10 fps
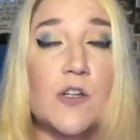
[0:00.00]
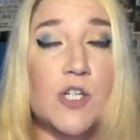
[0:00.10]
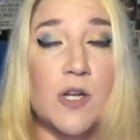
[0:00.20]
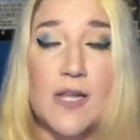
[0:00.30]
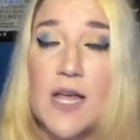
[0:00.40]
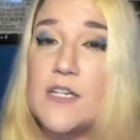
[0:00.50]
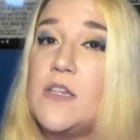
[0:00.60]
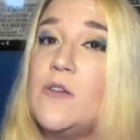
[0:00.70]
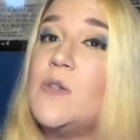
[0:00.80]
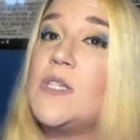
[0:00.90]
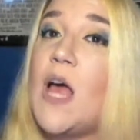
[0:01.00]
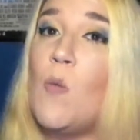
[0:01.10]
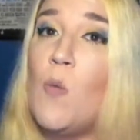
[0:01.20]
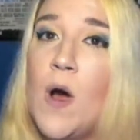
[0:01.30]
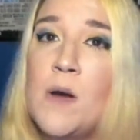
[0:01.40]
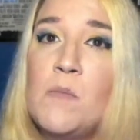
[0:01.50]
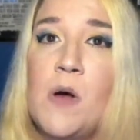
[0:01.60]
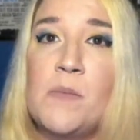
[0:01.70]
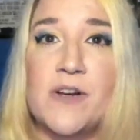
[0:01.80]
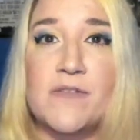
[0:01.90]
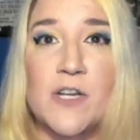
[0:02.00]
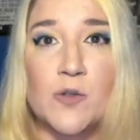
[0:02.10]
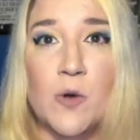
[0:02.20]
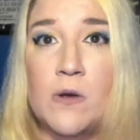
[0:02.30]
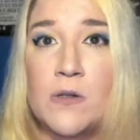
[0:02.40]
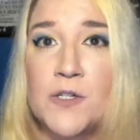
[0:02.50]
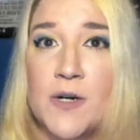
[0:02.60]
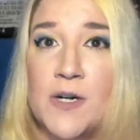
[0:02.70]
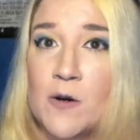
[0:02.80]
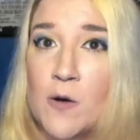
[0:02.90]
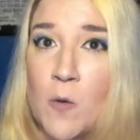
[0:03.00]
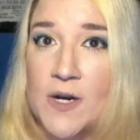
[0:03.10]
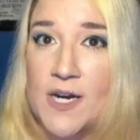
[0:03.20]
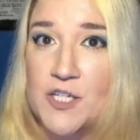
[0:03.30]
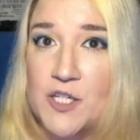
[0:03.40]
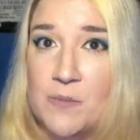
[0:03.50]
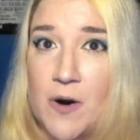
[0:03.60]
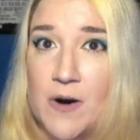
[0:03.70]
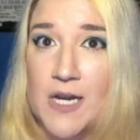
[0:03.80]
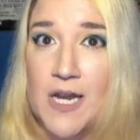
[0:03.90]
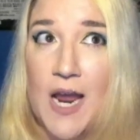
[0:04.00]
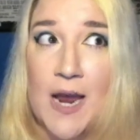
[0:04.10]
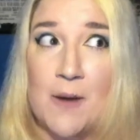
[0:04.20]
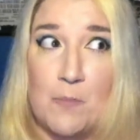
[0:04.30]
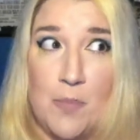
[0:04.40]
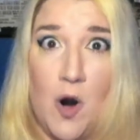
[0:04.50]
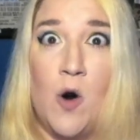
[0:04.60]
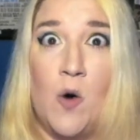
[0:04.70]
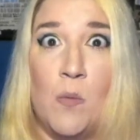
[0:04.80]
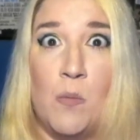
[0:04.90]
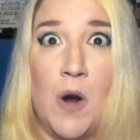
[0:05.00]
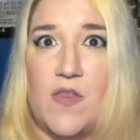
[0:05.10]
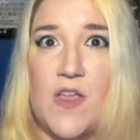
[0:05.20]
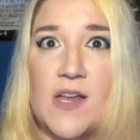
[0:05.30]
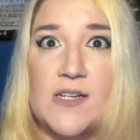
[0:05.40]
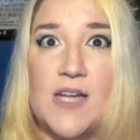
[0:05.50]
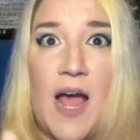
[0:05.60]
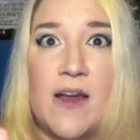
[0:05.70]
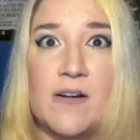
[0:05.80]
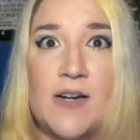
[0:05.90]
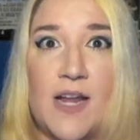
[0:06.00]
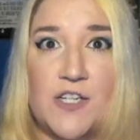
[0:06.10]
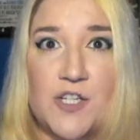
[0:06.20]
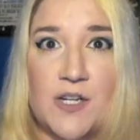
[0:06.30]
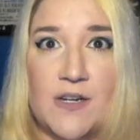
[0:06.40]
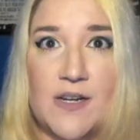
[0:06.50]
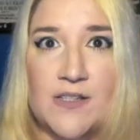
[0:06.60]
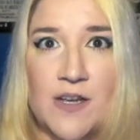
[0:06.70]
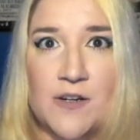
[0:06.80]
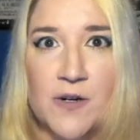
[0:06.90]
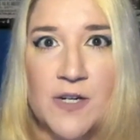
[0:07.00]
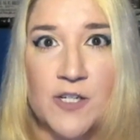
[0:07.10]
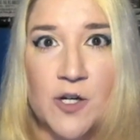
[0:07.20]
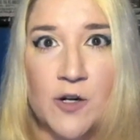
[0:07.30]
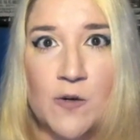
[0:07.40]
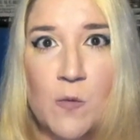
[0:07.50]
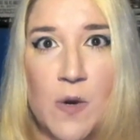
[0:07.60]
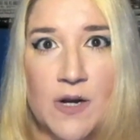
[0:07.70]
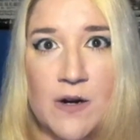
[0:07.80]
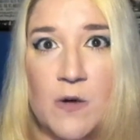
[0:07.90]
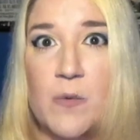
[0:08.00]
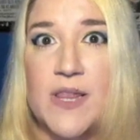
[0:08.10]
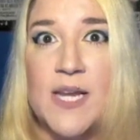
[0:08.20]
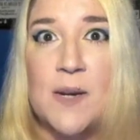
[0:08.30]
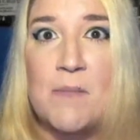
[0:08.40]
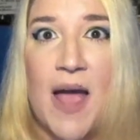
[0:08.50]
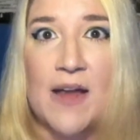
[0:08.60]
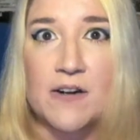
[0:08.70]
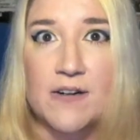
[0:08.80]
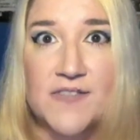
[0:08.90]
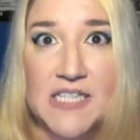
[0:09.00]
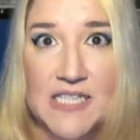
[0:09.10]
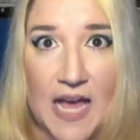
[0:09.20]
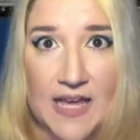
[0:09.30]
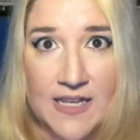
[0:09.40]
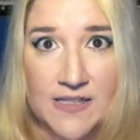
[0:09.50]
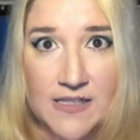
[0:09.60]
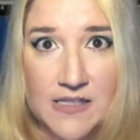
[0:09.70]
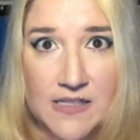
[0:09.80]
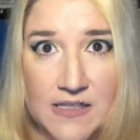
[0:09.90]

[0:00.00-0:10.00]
So she only had to lose that one moment of control during her coronation party, and boom! The entire nation is under an eternal winter within a matter of seconds.